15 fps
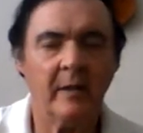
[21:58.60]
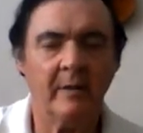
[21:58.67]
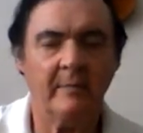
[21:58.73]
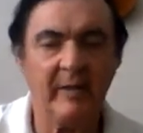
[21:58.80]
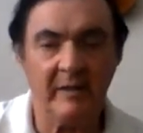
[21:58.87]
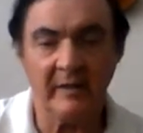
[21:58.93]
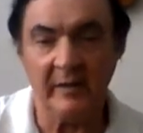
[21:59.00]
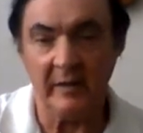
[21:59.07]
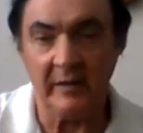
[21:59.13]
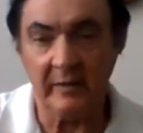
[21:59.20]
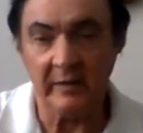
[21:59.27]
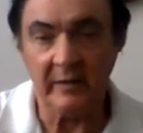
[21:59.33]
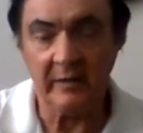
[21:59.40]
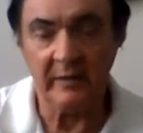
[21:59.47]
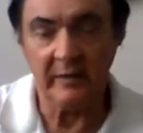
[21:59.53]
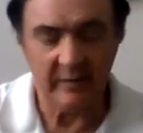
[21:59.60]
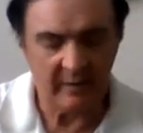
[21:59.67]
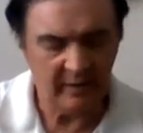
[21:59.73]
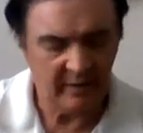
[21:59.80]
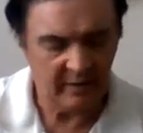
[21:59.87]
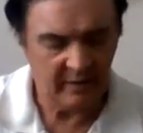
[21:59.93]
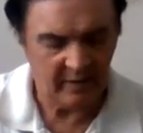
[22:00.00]
mandolin,
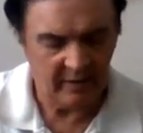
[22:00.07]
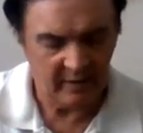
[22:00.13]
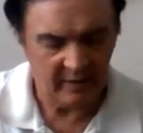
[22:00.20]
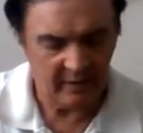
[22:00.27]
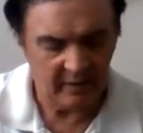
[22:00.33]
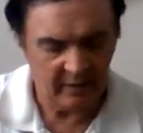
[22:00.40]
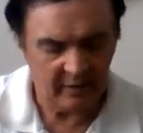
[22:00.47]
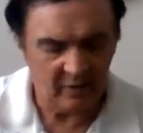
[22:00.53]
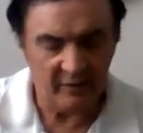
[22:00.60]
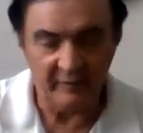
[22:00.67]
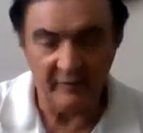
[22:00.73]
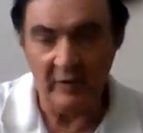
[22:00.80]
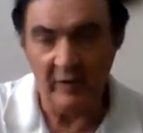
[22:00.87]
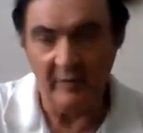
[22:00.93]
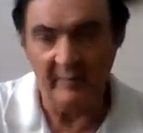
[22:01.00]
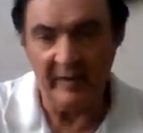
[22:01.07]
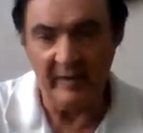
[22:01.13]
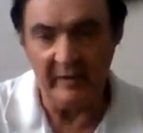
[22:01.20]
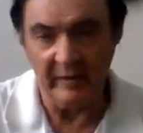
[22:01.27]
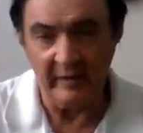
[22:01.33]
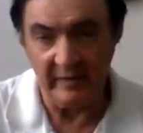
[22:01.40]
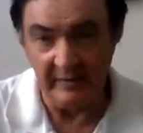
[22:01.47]
oval hole
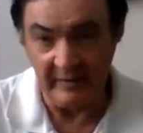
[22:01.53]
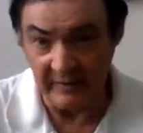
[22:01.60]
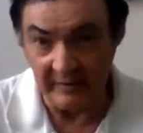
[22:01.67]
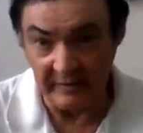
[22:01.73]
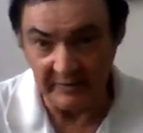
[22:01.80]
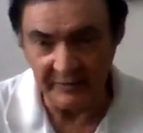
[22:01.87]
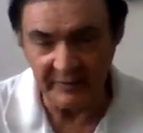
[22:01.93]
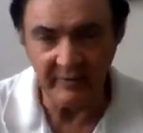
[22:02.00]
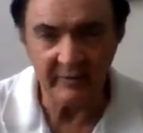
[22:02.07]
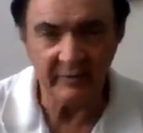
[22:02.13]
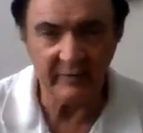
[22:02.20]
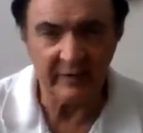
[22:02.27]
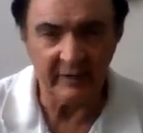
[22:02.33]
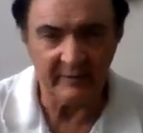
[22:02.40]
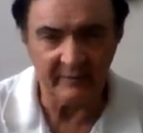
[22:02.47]
mandolin is, you get